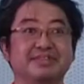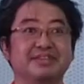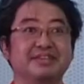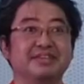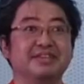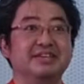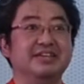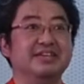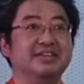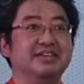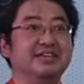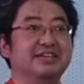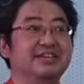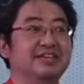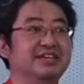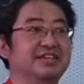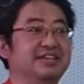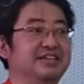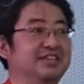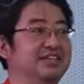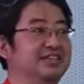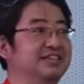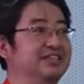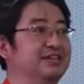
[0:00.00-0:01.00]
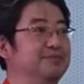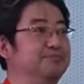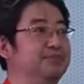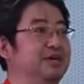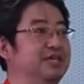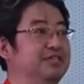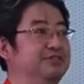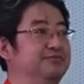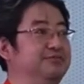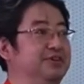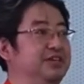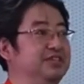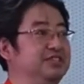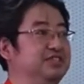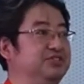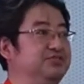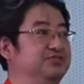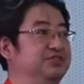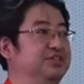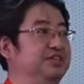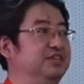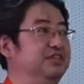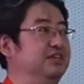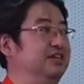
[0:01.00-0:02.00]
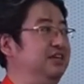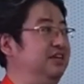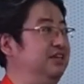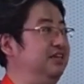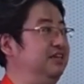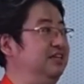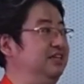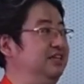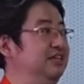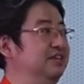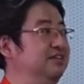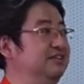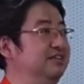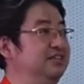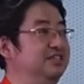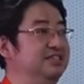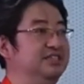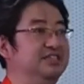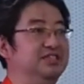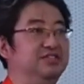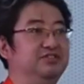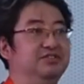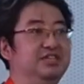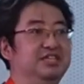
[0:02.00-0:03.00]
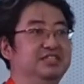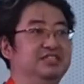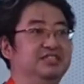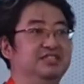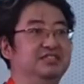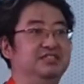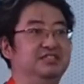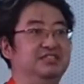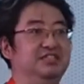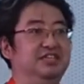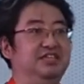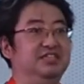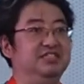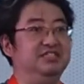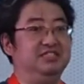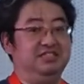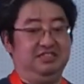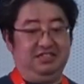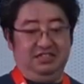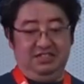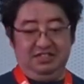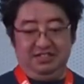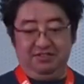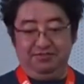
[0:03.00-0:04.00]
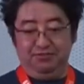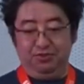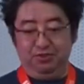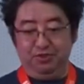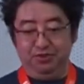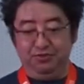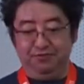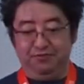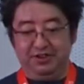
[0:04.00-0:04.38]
in the manufacturing uh, only in the United States in a Ford factory.